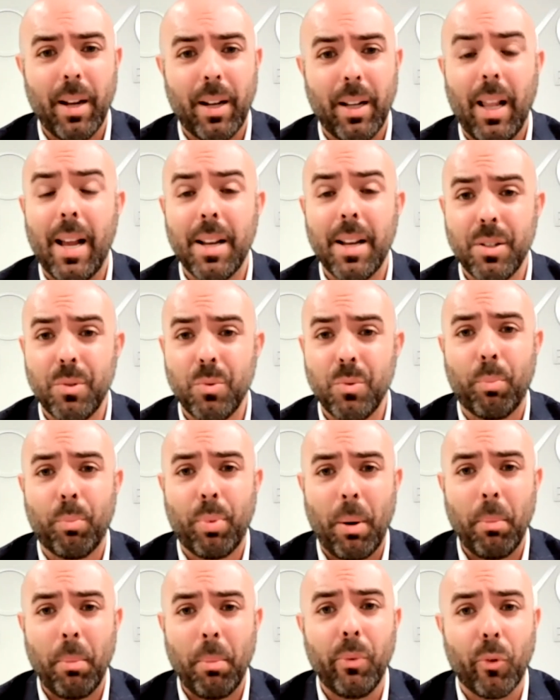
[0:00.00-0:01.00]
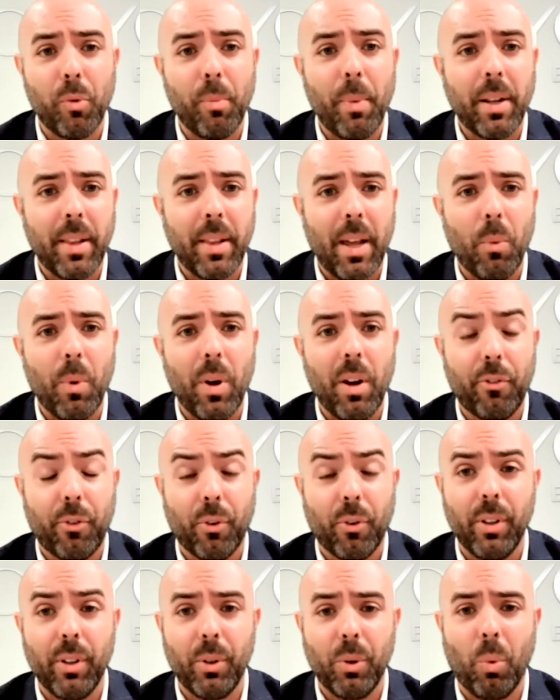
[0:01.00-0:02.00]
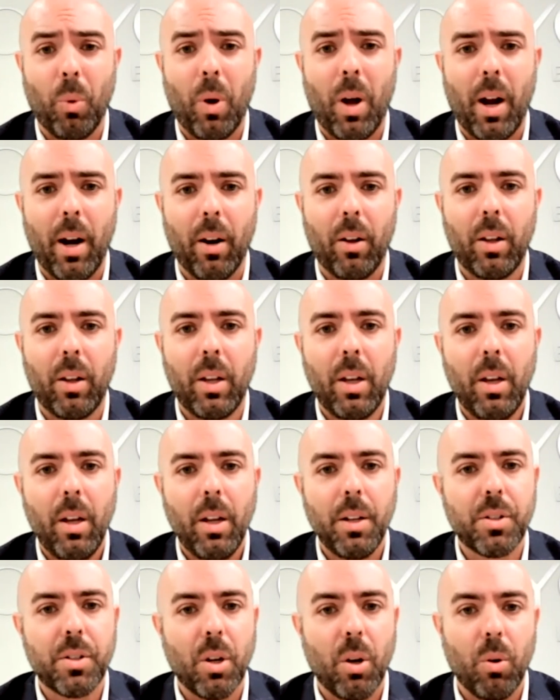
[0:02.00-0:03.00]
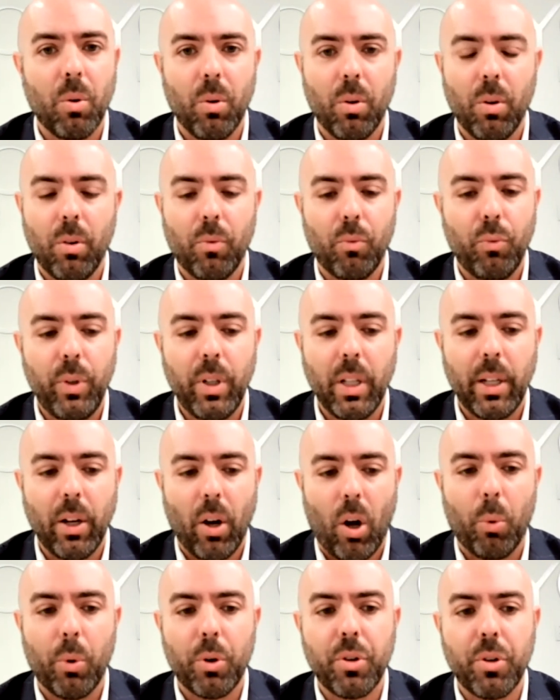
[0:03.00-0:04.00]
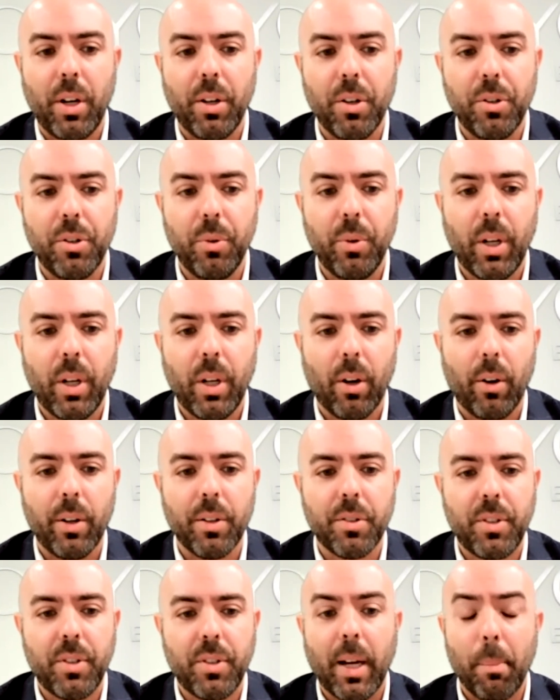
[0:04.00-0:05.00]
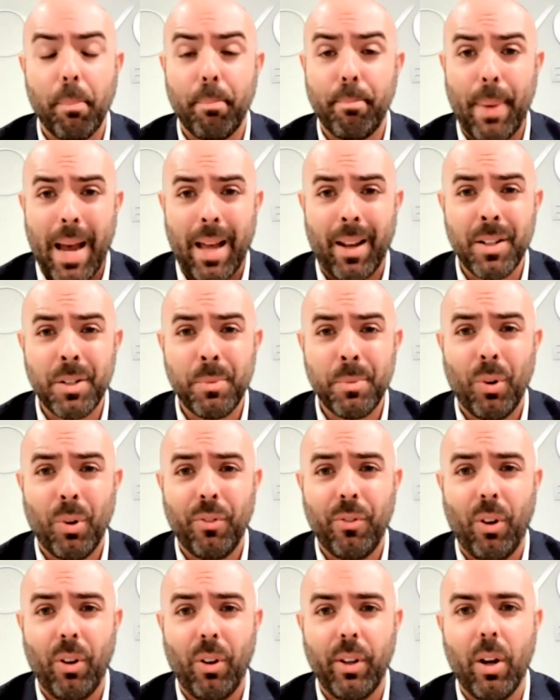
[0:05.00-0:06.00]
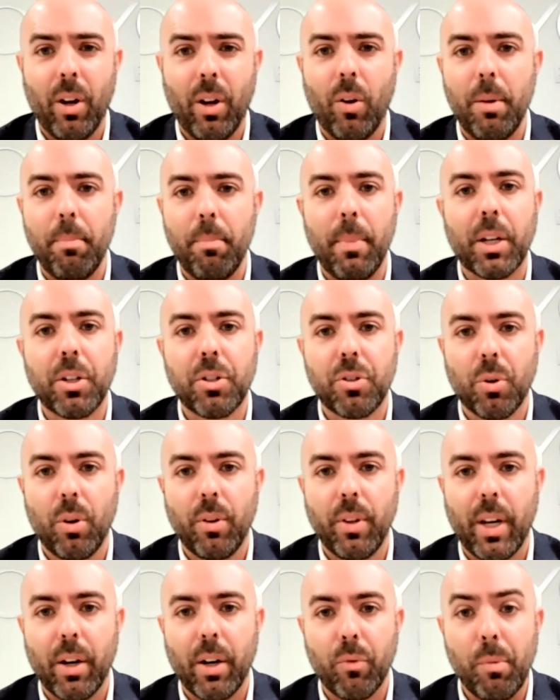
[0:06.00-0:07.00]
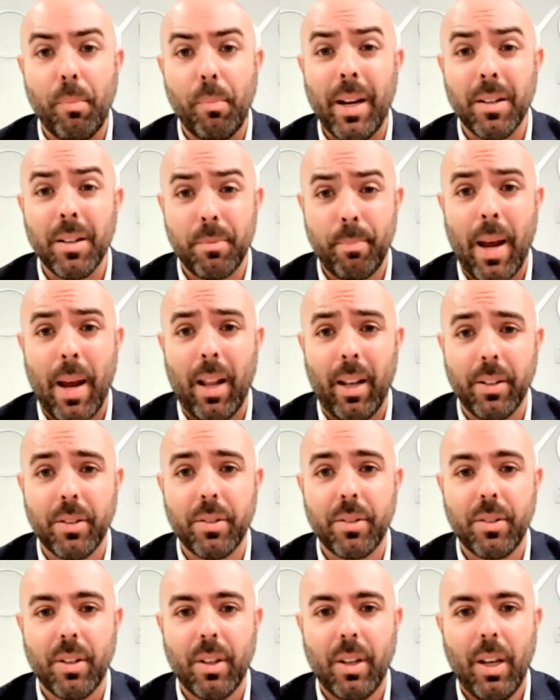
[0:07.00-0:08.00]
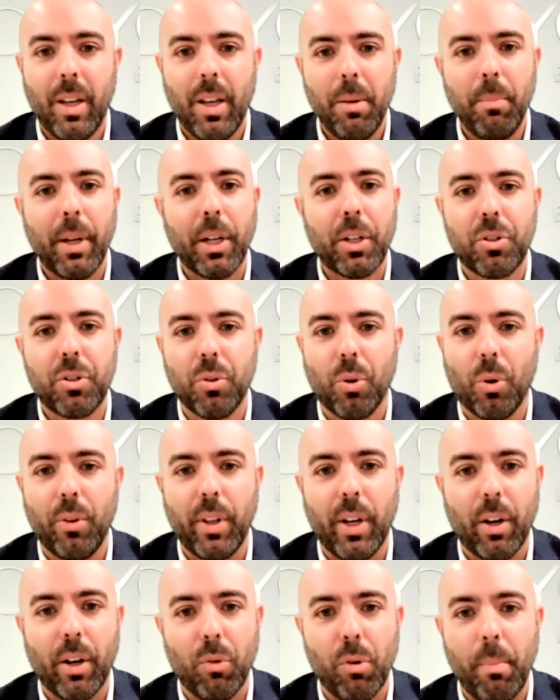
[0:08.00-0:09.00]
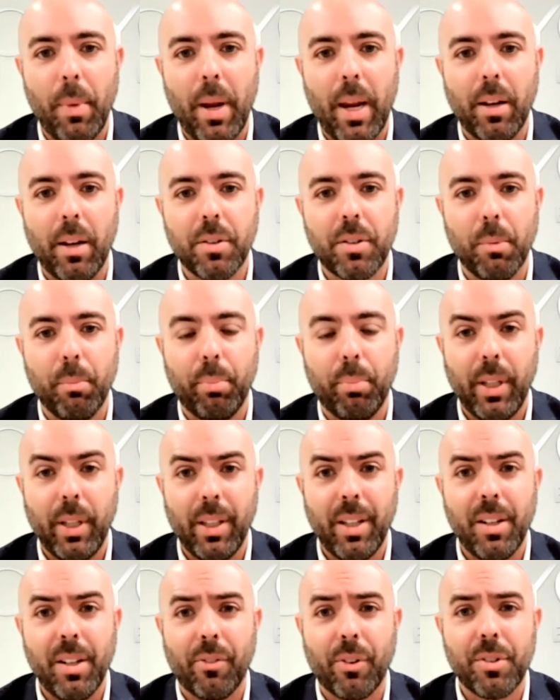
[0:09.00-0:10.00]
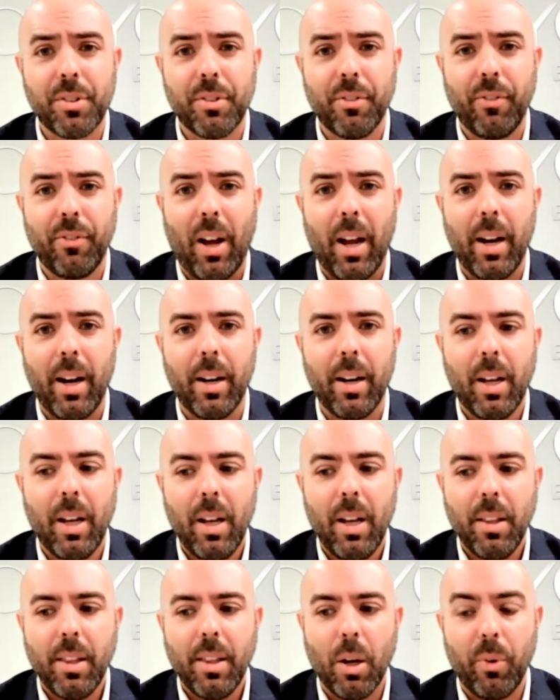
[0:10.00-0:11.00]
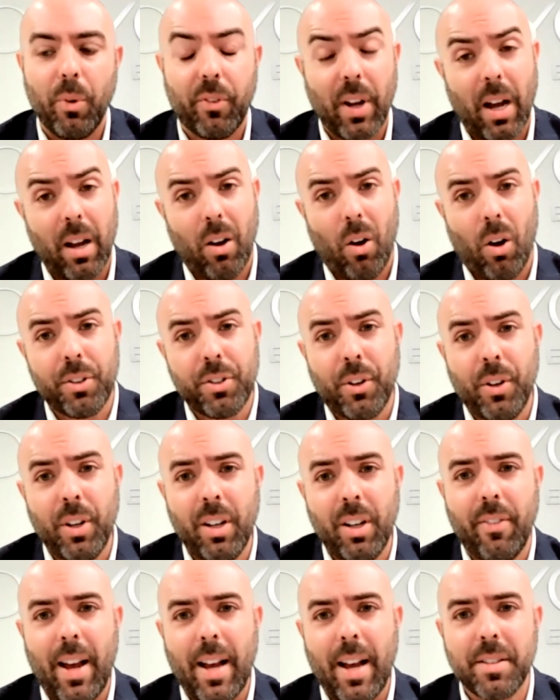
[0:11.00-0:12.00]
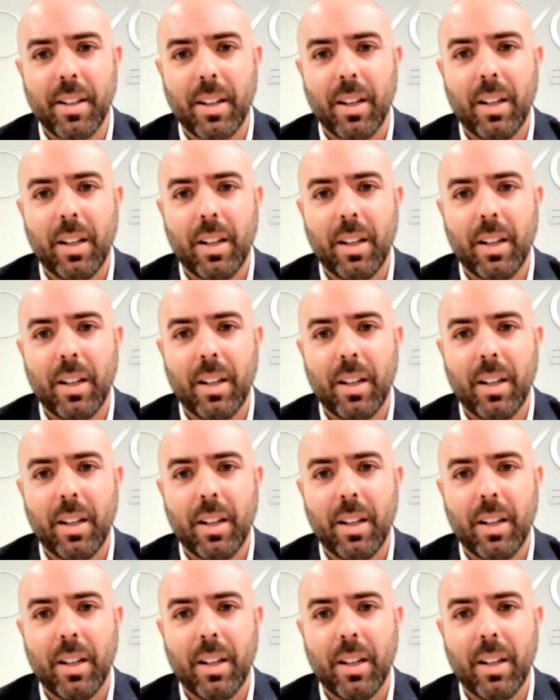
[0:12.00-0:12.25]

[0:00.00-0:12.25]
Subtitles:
classes will probably remain that way for a little while. And so really all we're trying to do here is take a balanced portfolio and make sure that it remains balanced. Make sure that it remains completely diversified, that we've got alternative asset